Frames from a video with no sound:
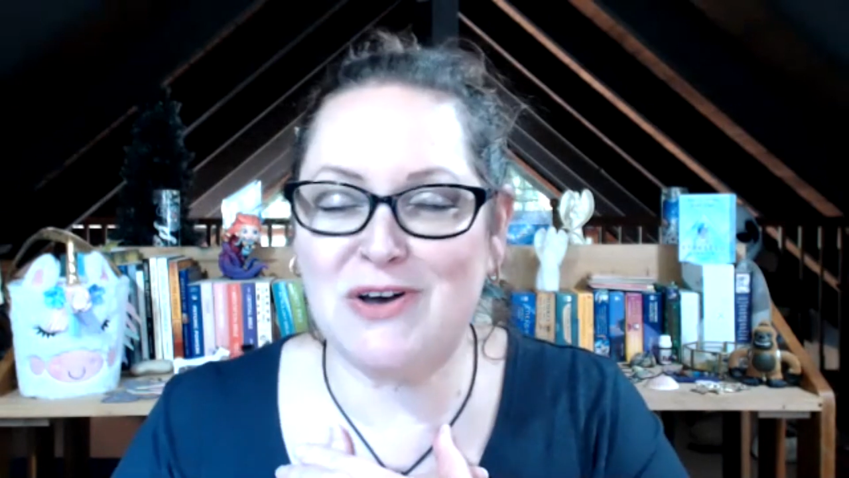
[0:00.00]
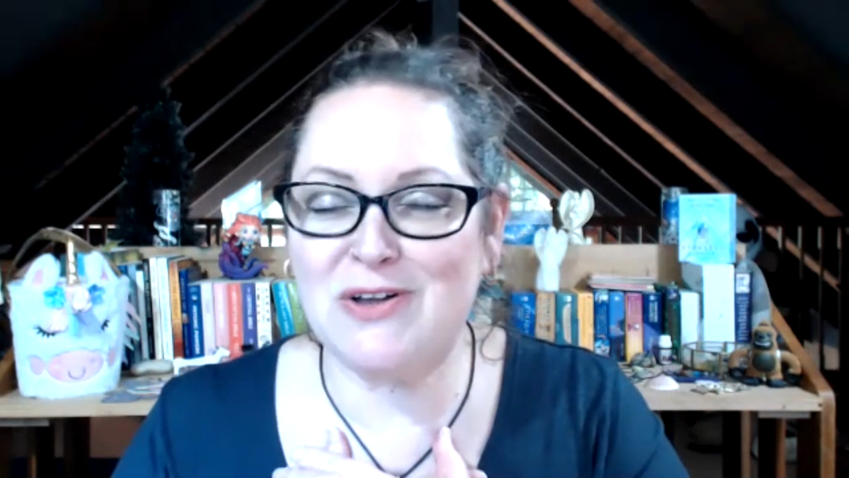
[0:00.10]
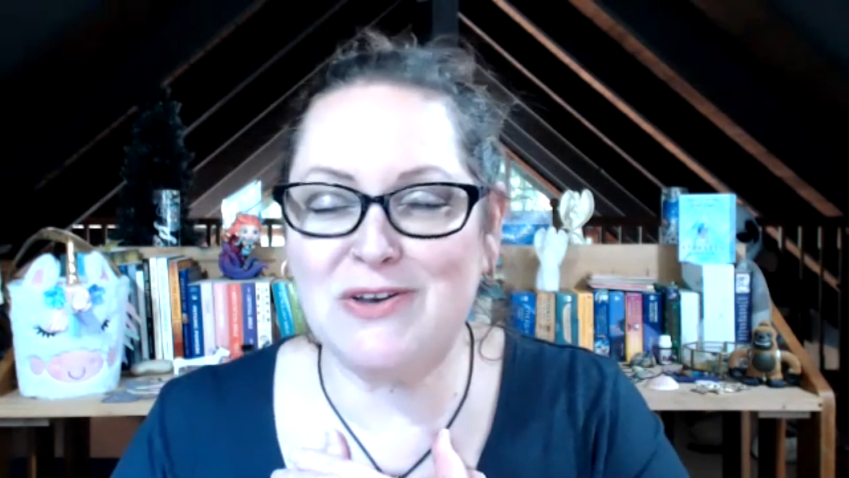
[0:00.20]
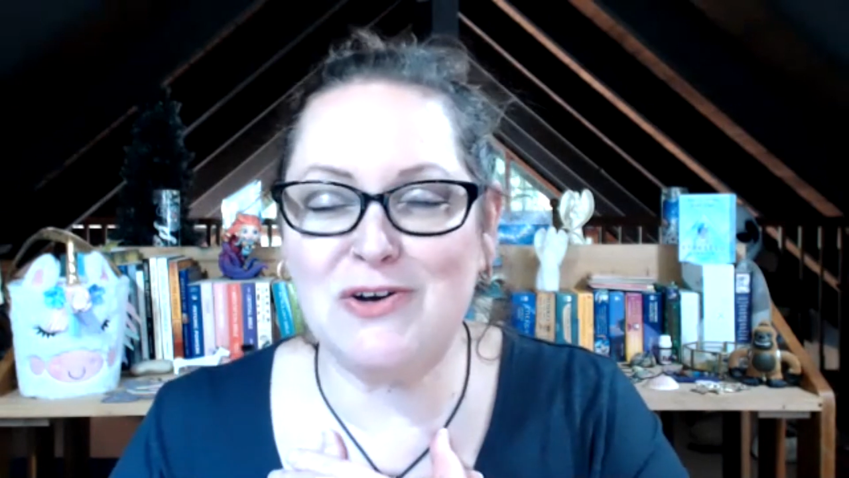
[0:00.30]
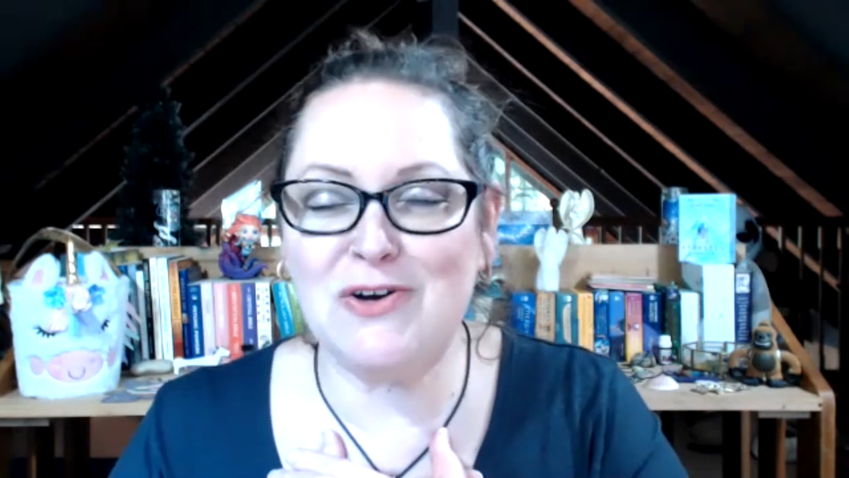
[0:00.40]

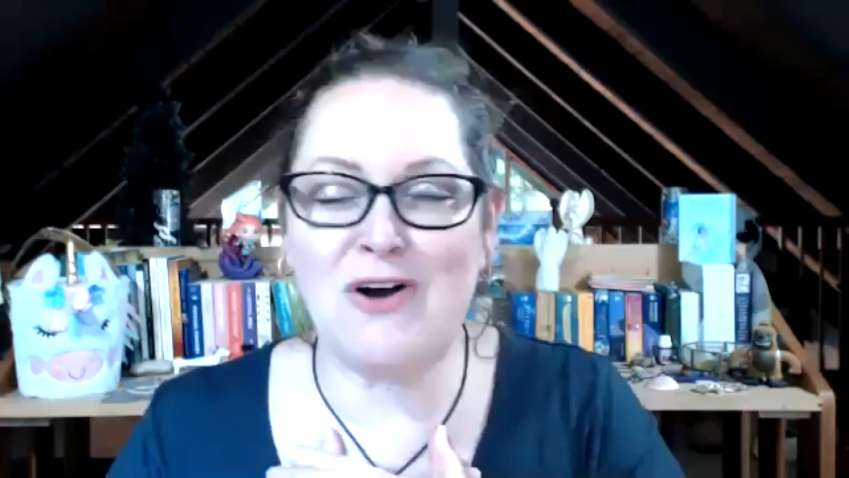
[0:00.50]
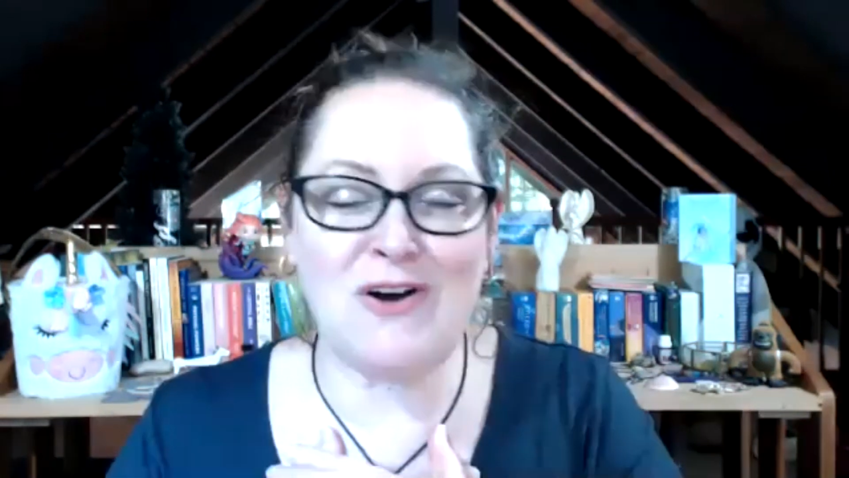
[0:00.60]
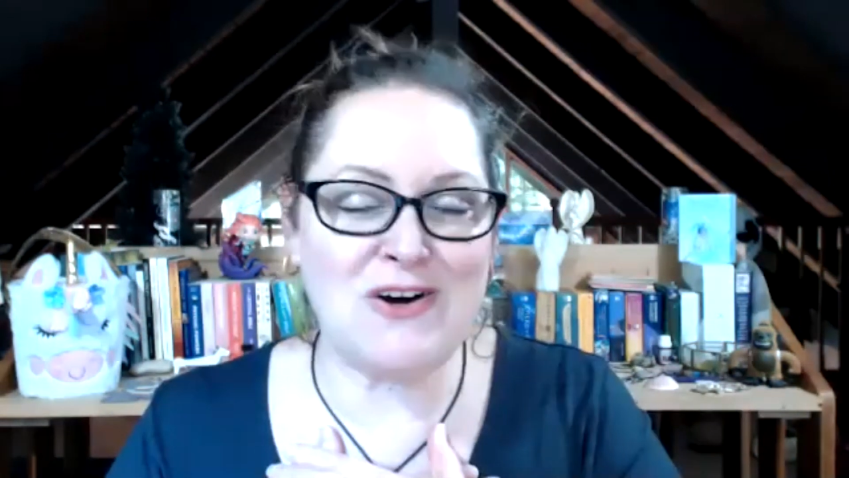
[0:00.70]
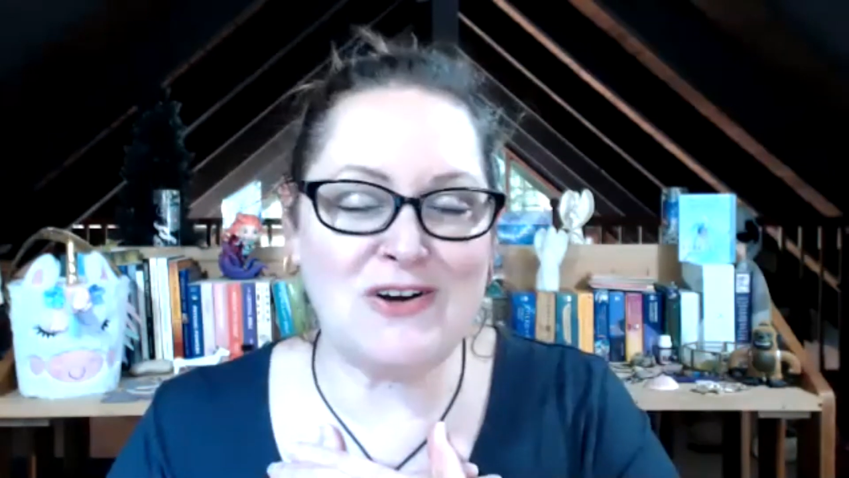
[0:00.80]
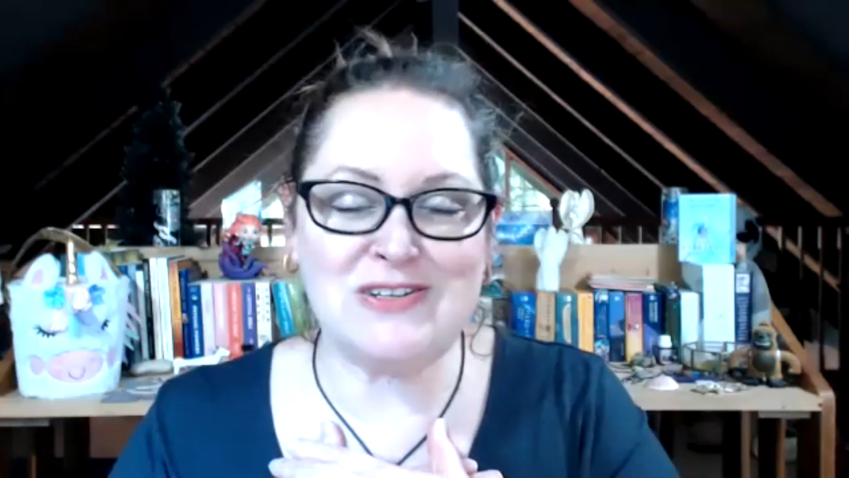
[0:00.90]
on your
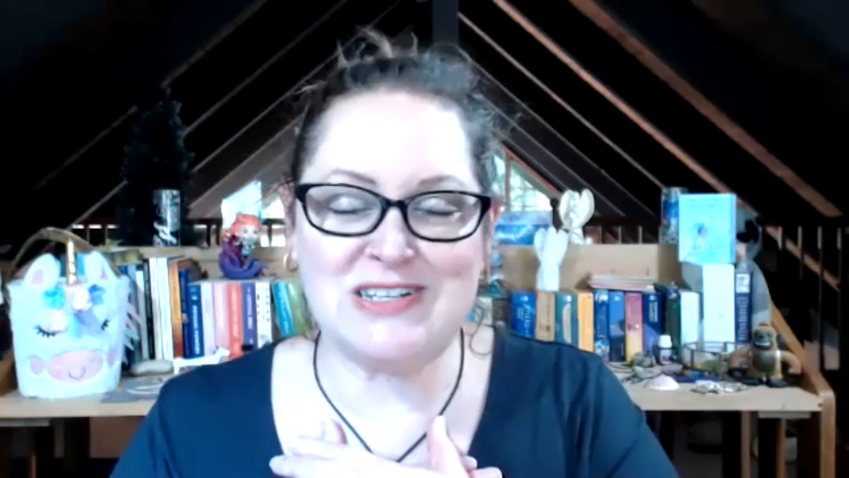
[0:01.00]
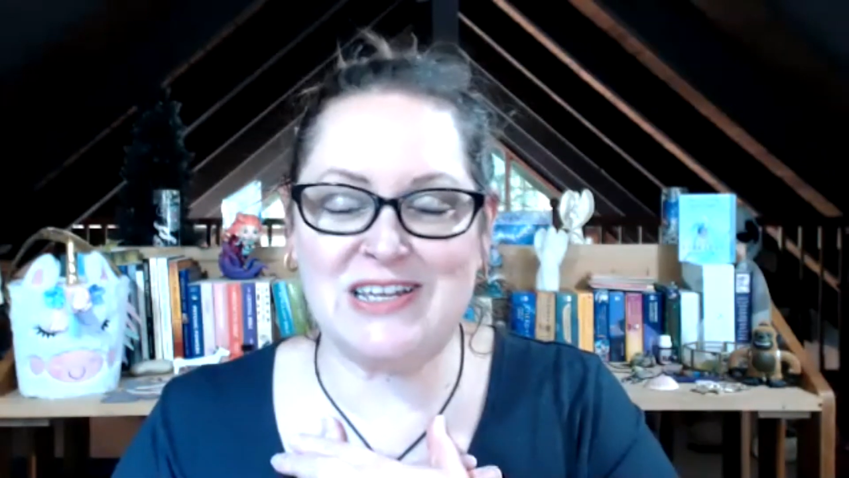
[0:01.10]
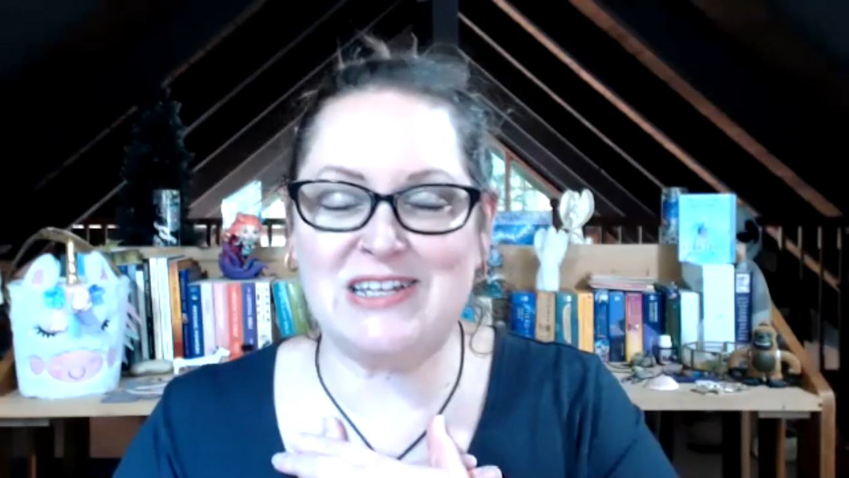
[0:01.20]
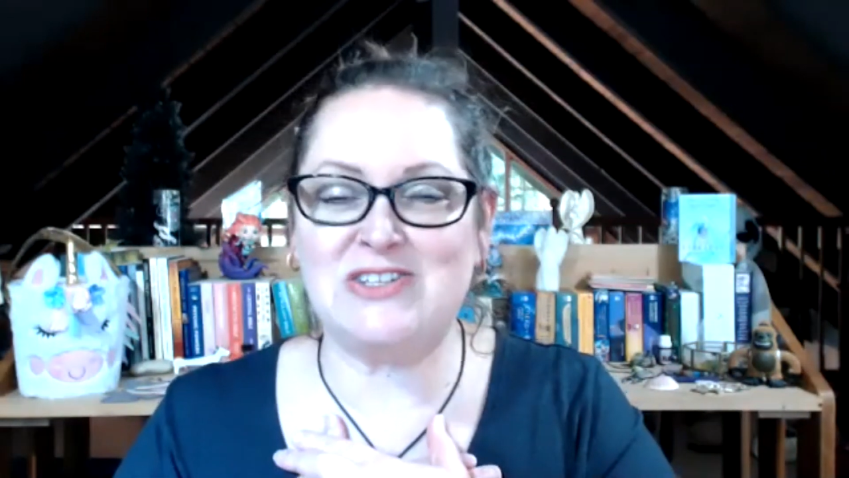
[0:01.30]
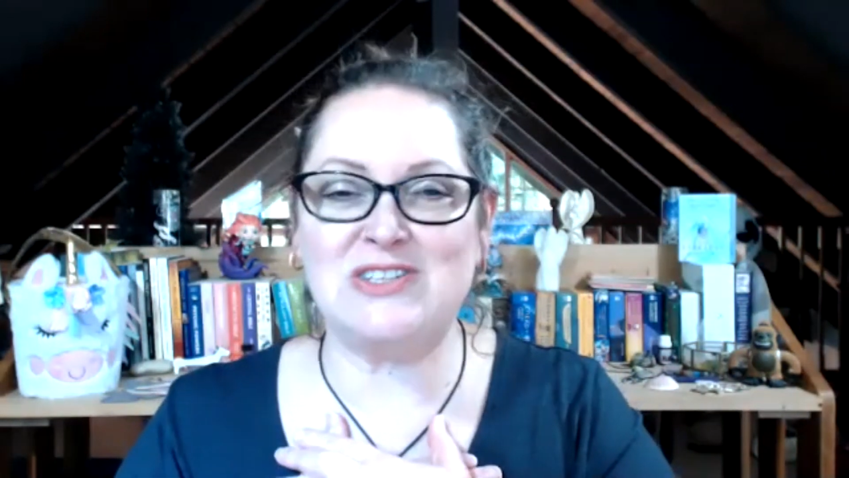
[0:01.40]
heart
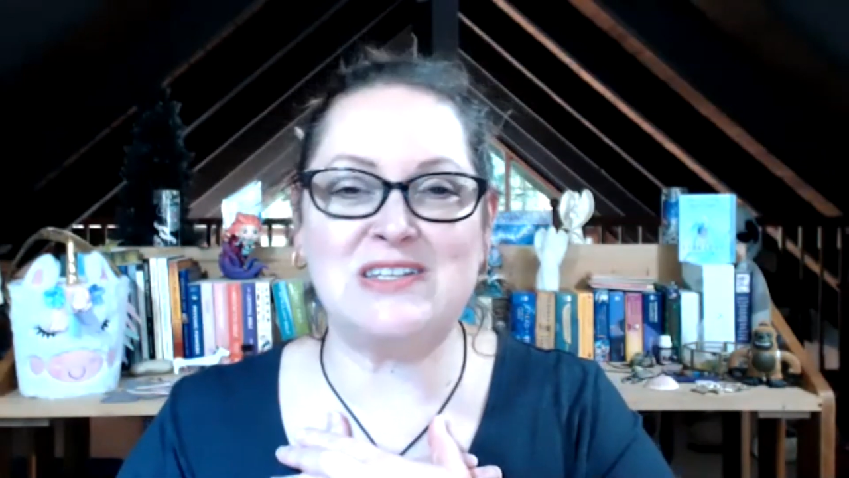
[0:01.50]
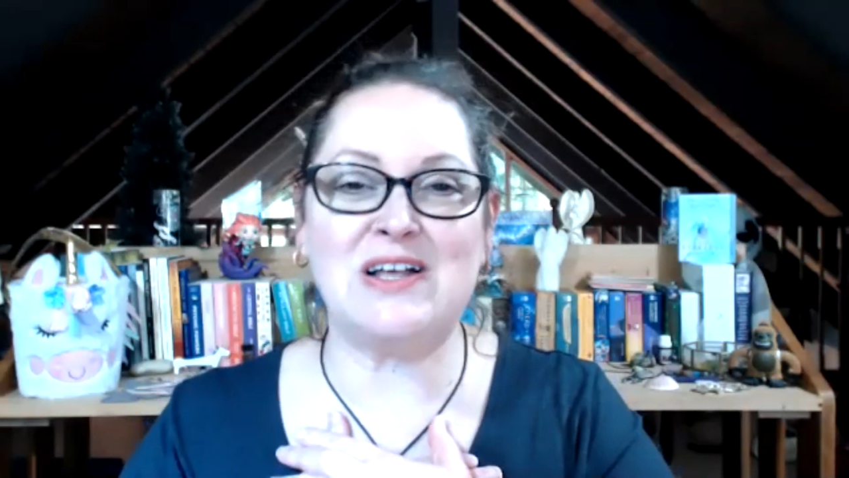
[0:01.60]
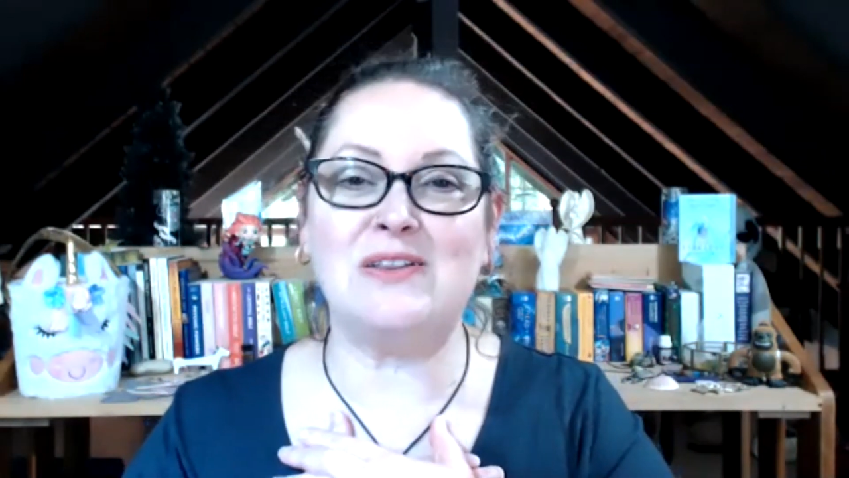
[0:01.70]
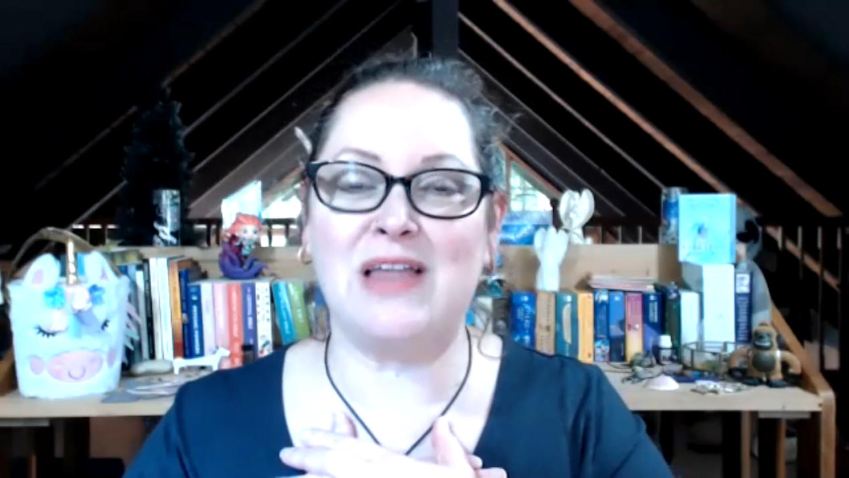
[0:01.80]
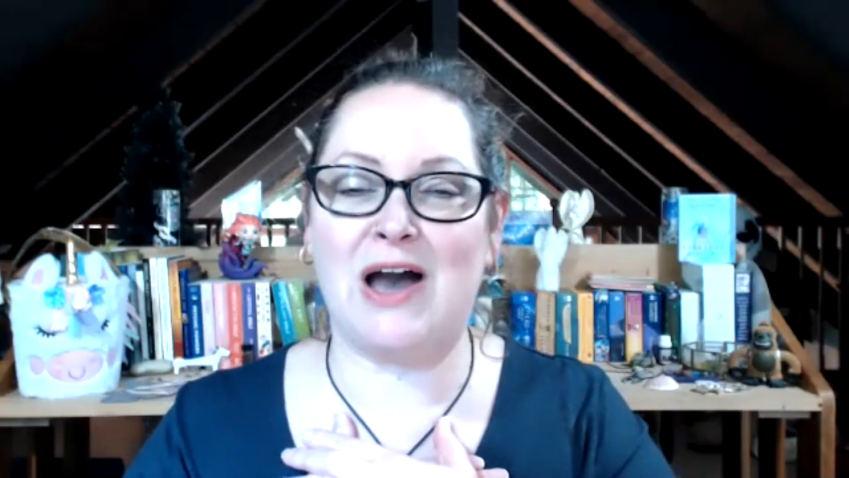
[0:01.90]
and just
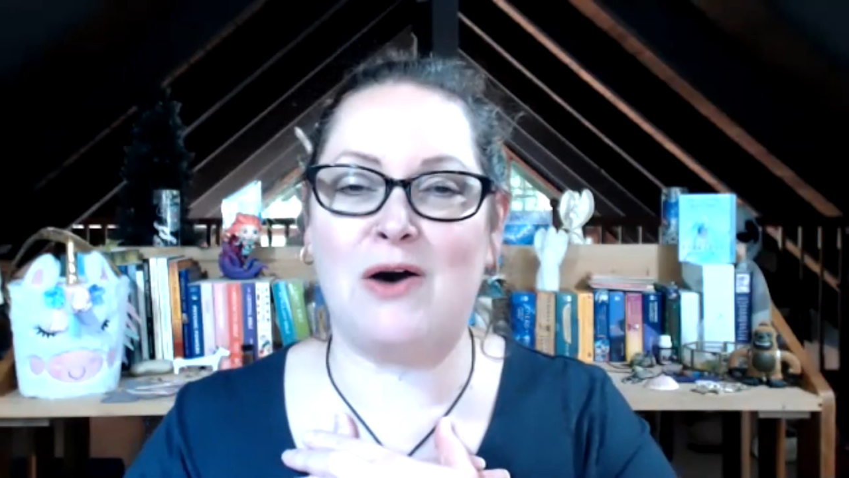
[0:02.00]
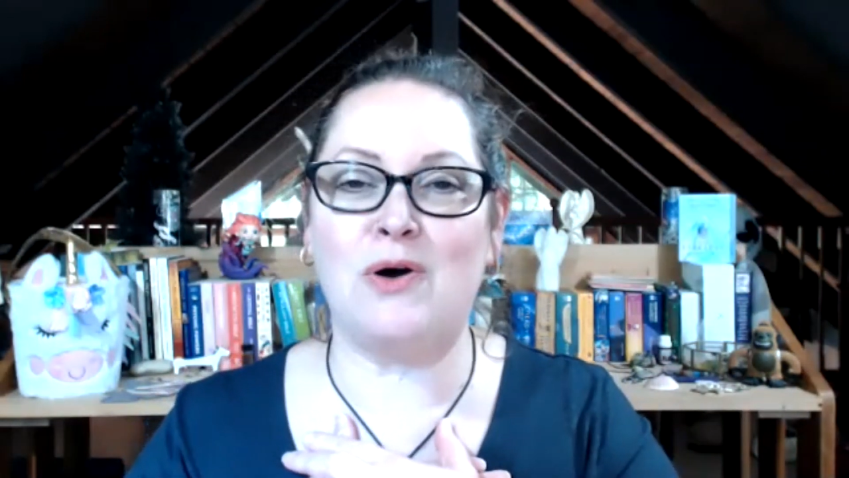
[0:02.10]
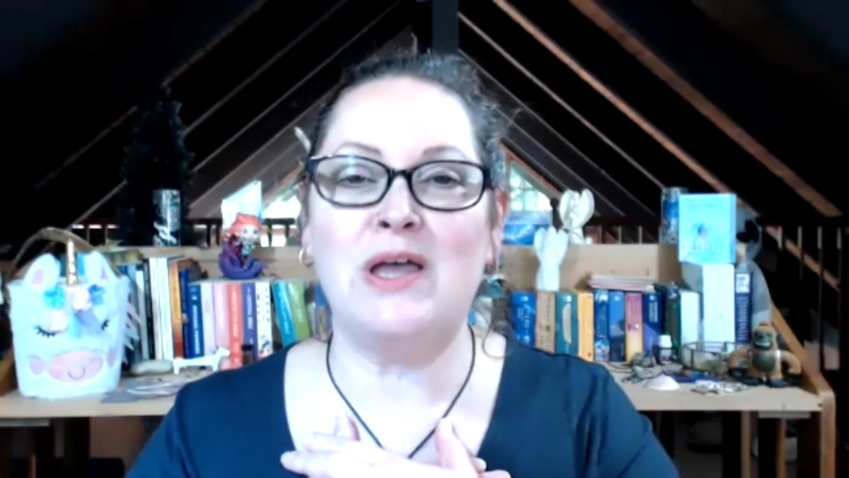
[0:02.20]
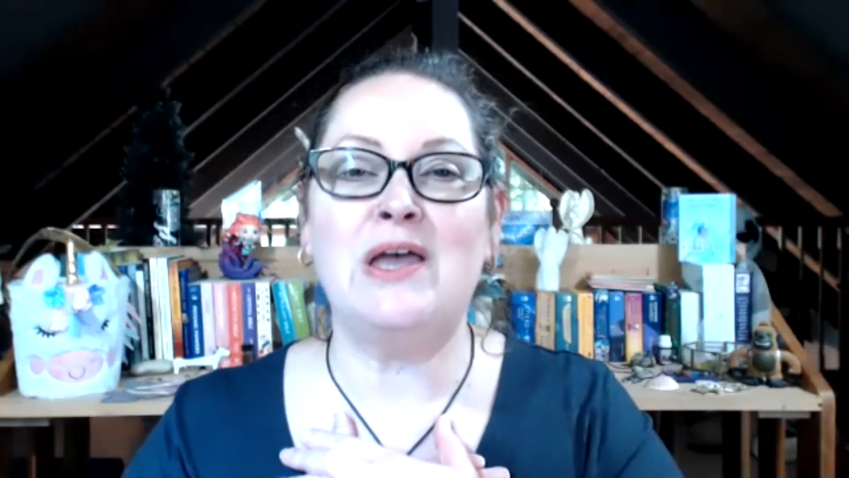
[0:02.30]
allow